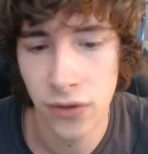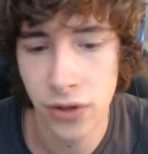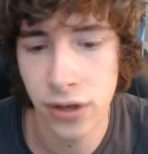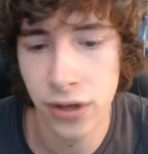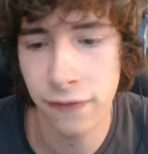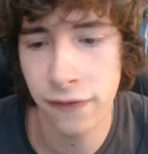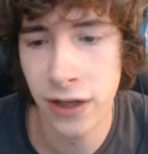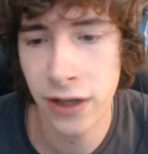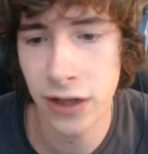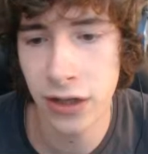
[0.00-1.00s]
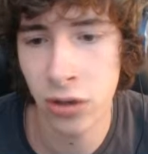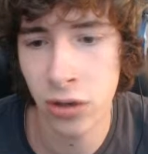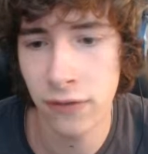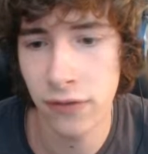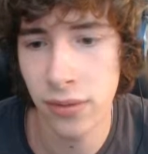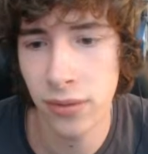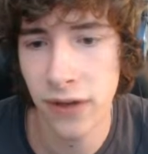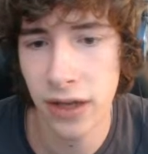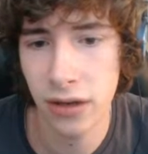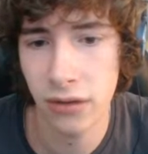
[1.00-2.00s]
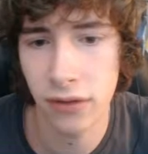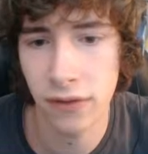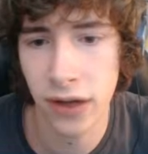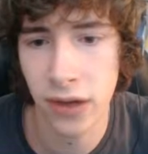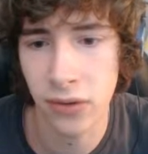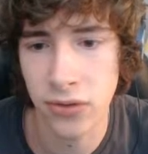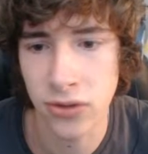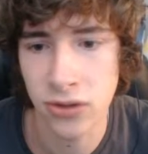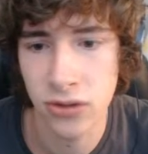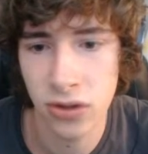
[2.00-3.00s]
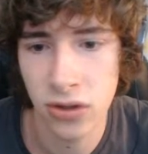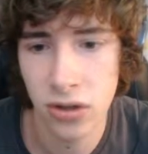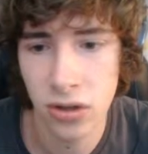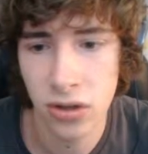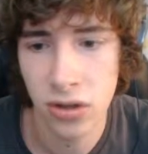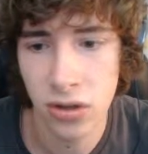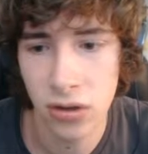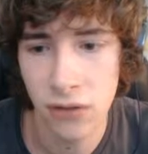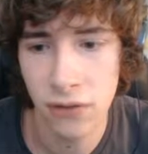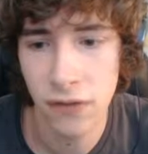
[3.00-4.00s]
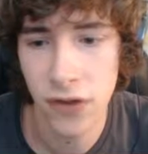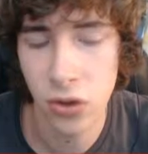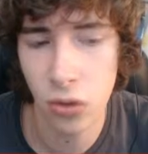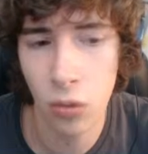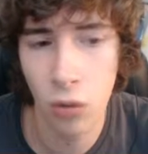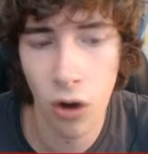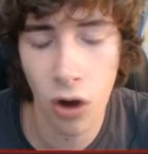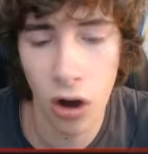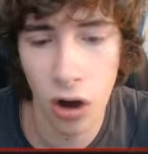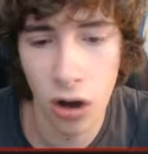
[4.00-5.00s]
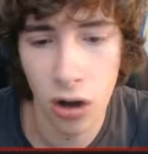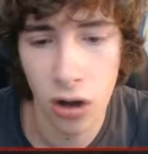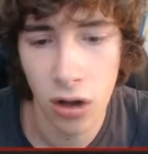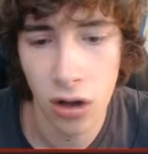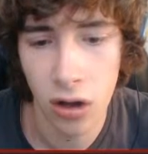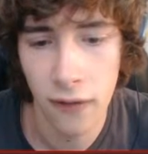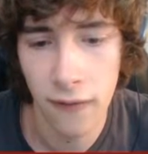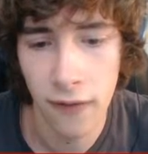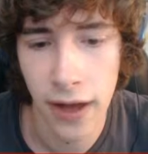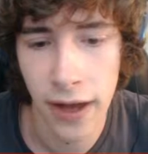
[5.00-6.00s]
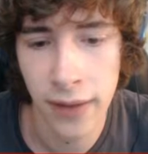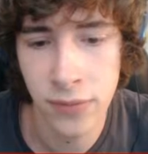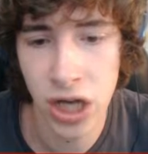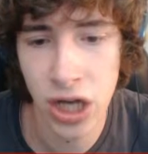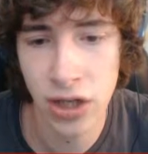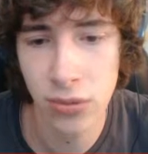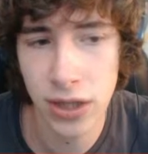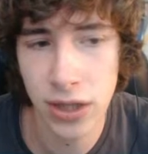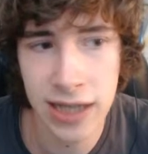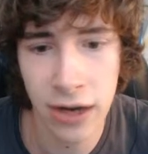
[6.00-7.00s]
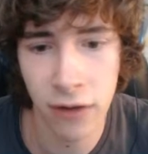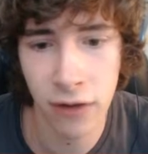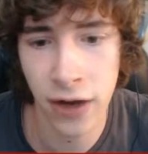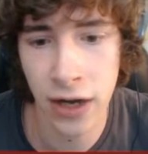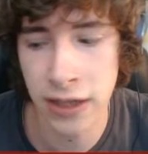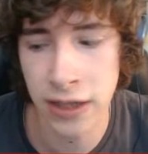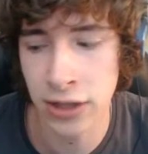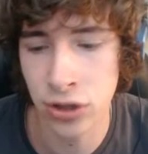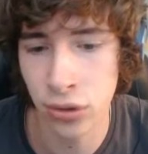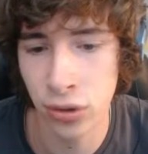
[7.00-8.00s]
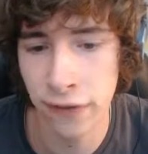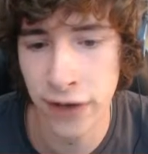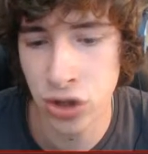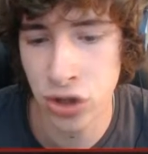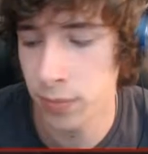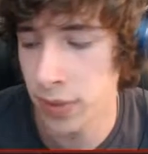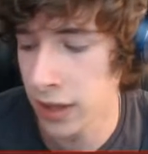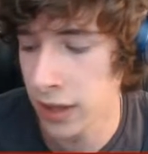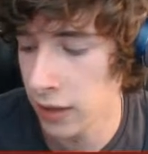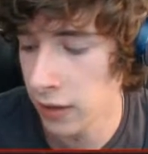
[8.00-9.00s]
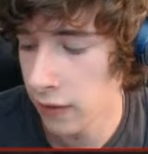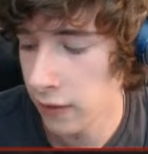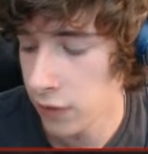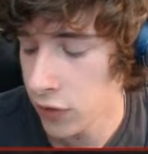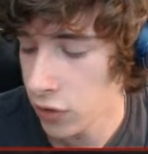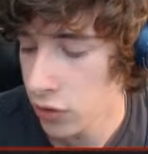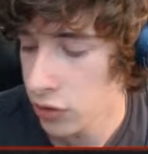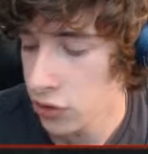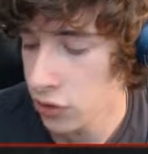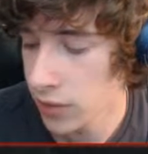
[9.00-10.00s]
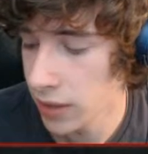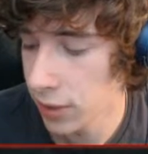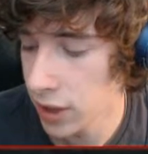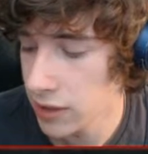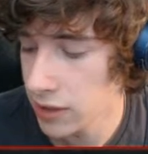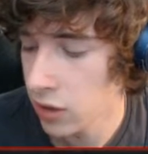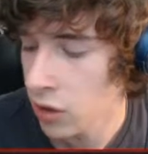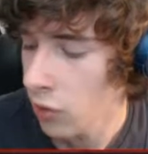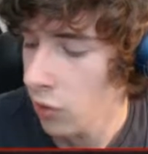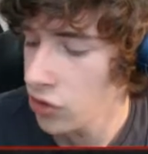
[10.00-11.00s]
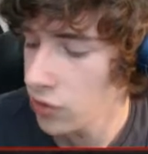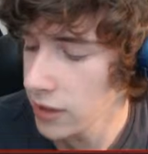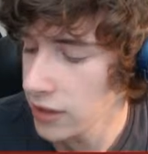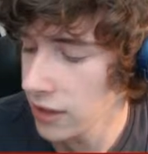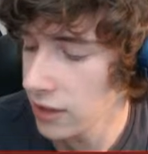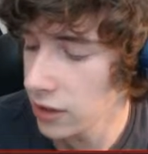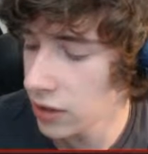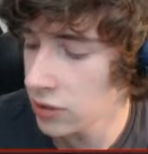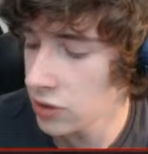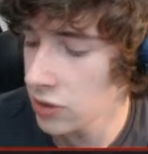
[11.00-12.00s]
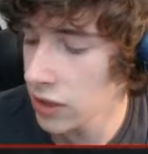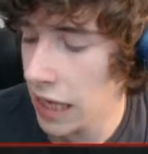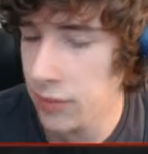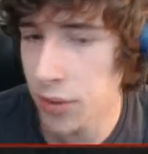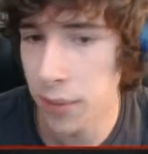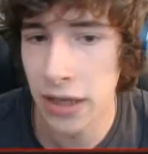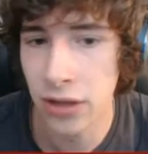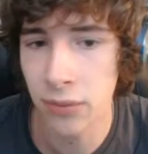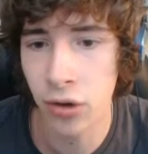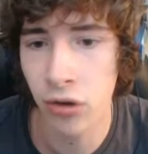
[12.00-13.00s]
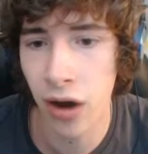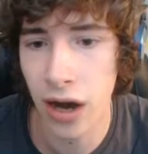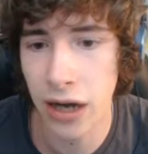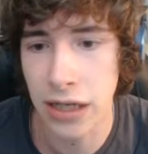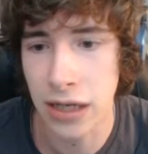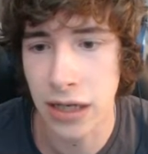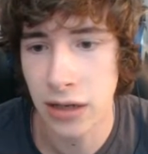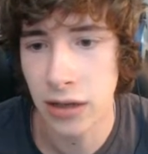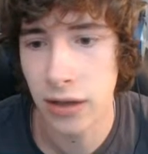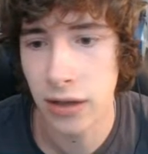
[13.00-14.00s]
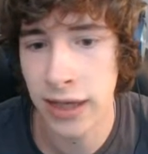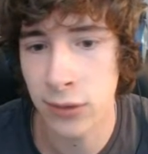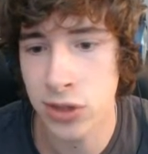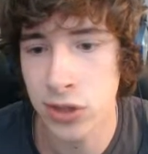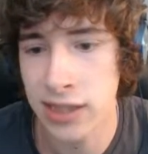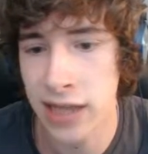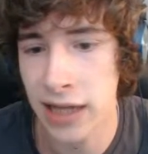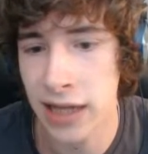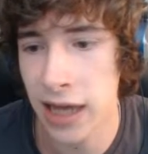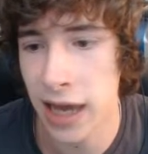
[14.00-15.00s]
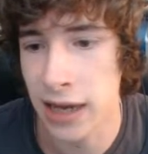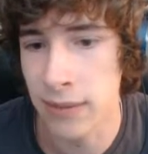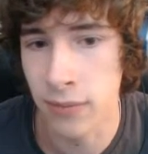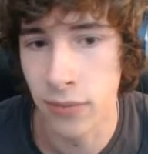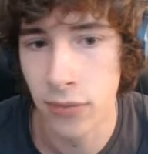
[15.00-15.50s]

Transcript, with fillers: You can feel it coming from the Vandergrift house. Feel what? I'm genuinely terrified. I don't know if I should be. Somebody please... Well, somebody said that this was a game that made them cry. Like it was a sad game.